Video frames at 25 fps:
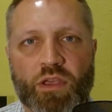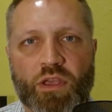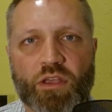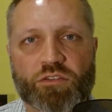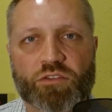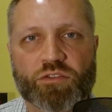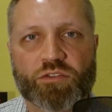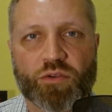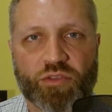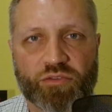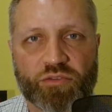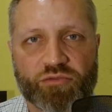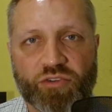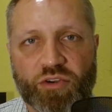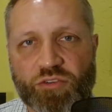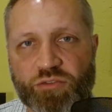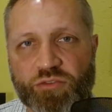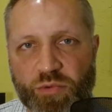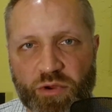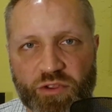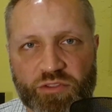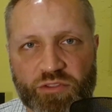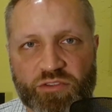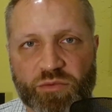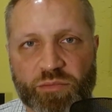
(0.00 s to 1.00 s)
So the first
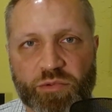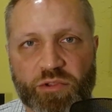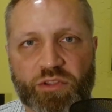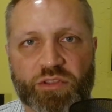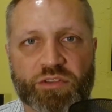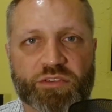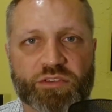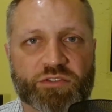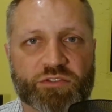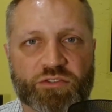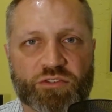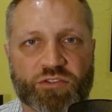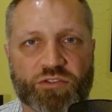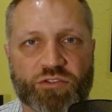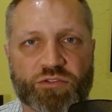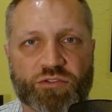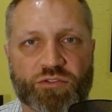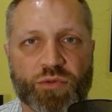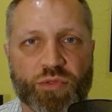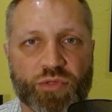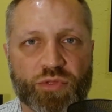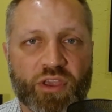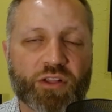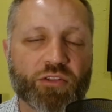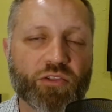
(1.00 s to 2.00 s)
principle is to
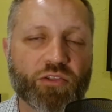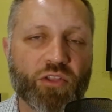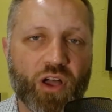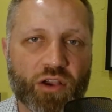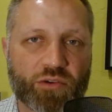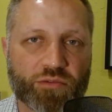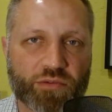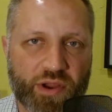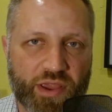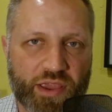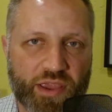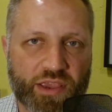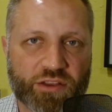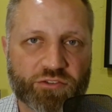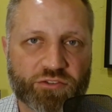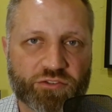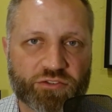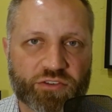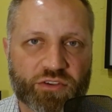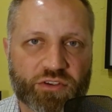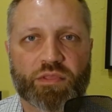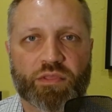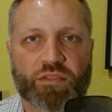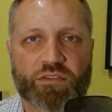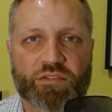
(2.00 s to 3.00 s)
think long range.
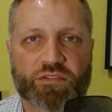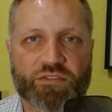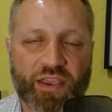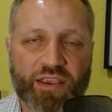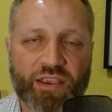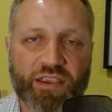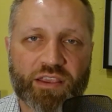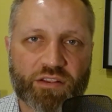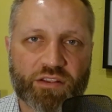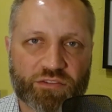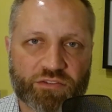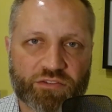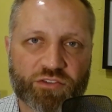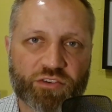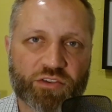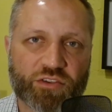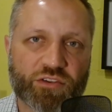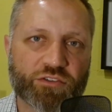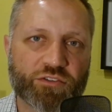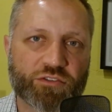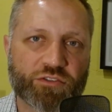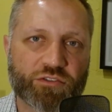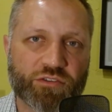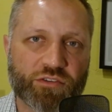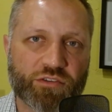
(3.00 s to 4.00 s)
The second is to
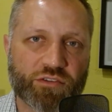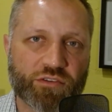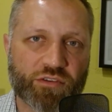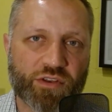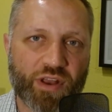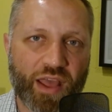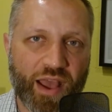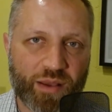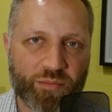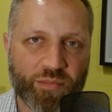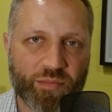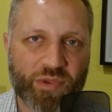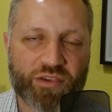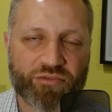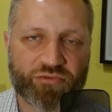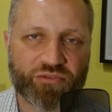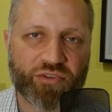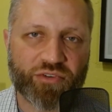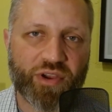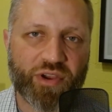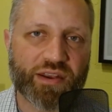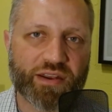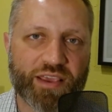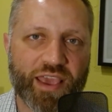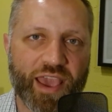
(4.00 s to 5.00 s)
not be
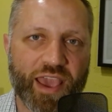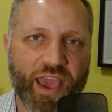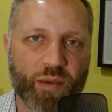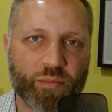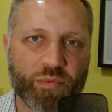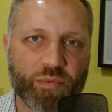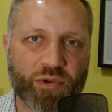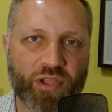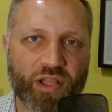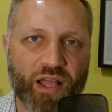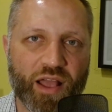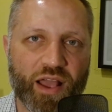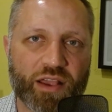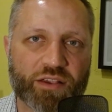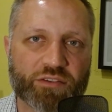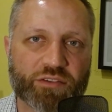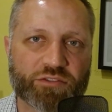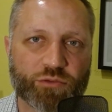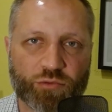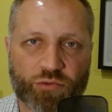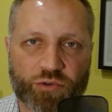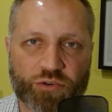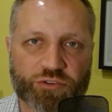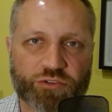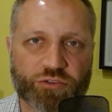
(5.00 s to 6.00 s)
afraid to capitalize
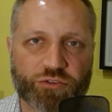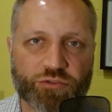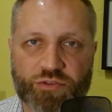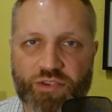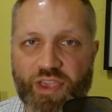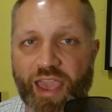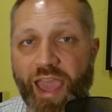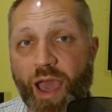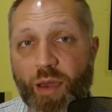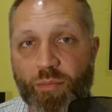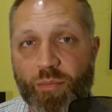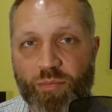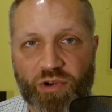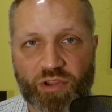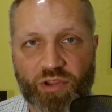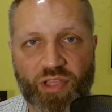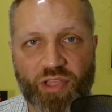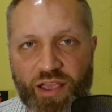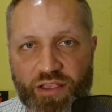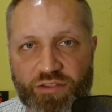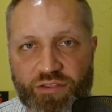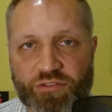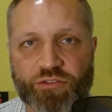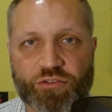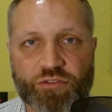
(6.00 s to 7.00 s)
or to
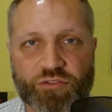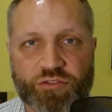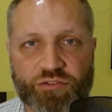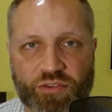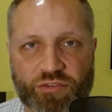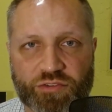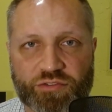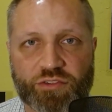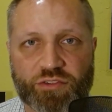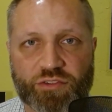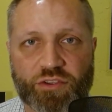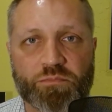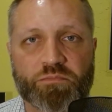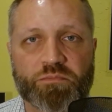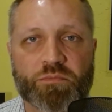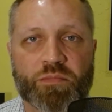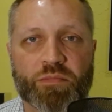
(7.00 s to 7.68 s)
capitalize your system.